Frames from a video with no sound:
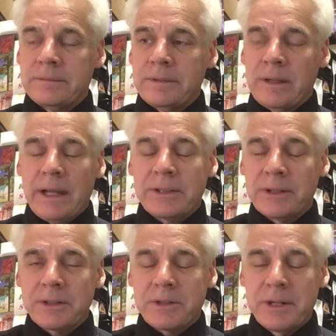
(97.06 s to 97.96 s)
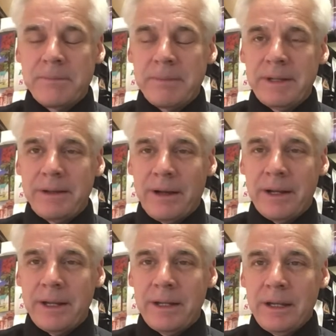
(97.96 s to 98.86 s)
electric treatment
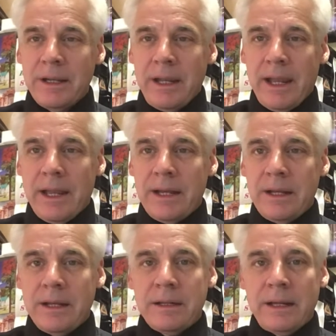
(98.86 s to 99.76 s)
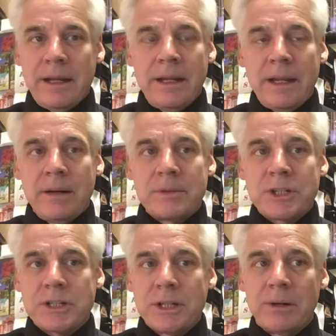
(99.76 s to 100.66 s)
on it, and it was
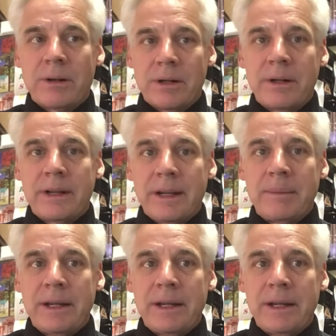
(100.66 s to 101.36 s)
still hurting.